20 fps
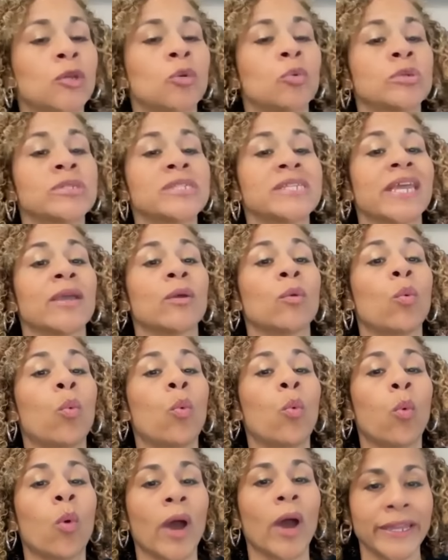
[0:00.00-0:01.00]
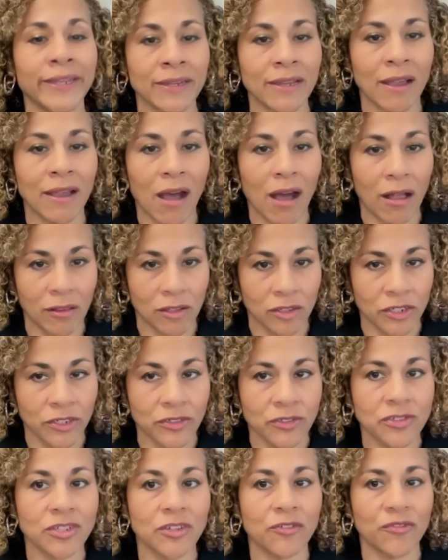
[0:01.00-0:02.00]
who was a white-collar
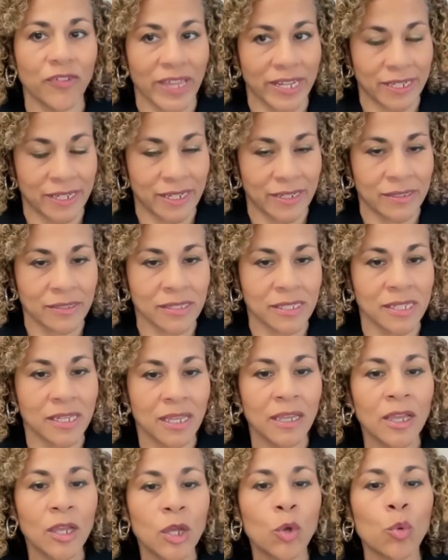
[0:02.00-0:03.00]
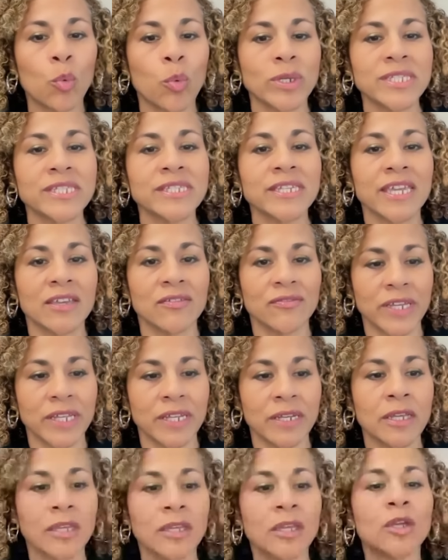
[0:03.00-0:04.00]
defendant, was
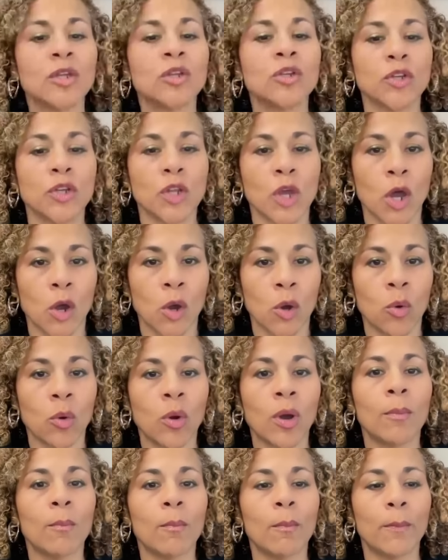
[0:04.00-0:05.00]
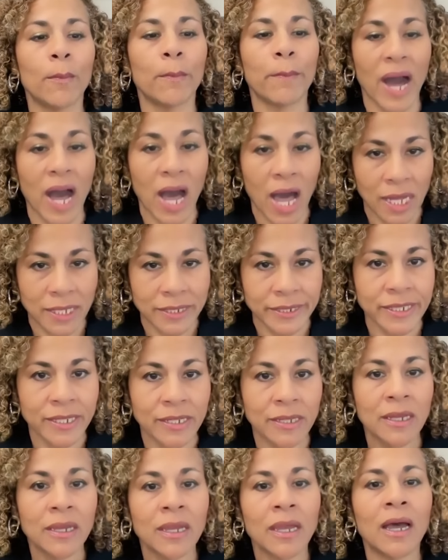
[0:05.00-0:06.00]
given no bond.
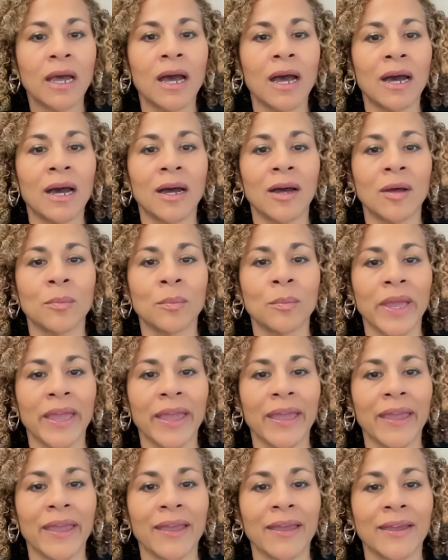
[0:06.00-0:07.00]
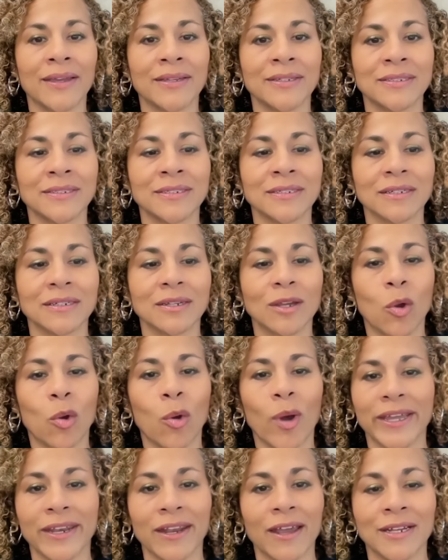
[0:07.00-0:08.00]
And
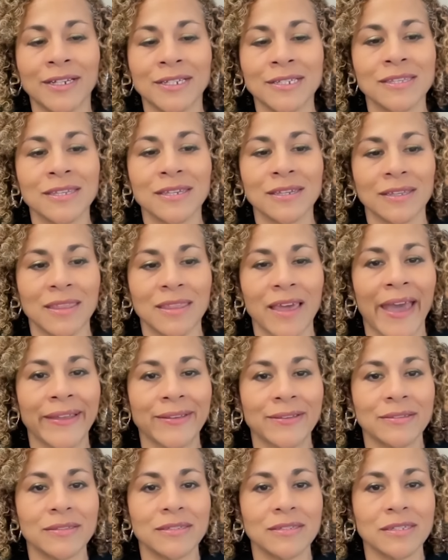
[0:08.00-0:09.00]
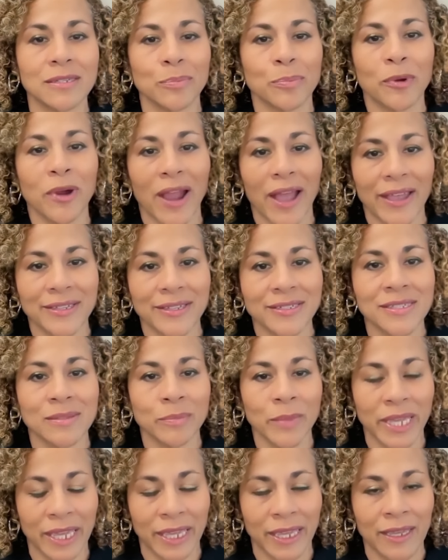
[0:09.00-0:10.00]
quite honestly, that surprised
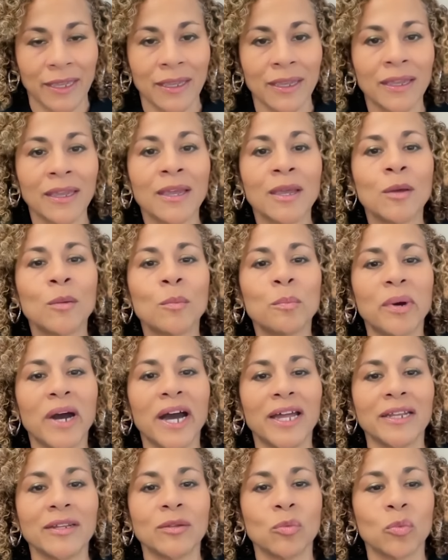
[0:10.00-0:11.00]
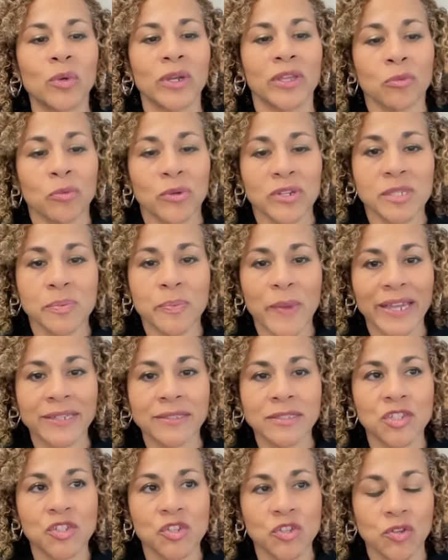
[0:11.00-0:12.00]
me. But with
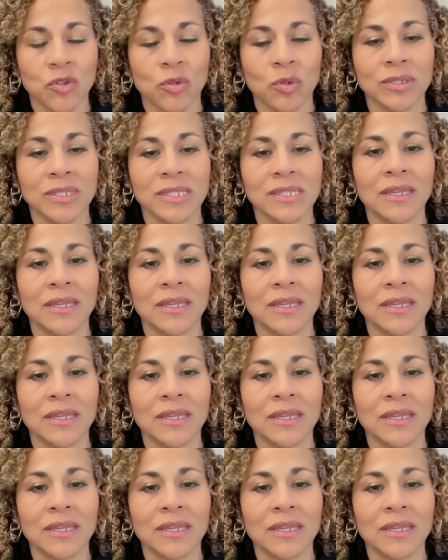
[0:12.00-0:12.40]
respect to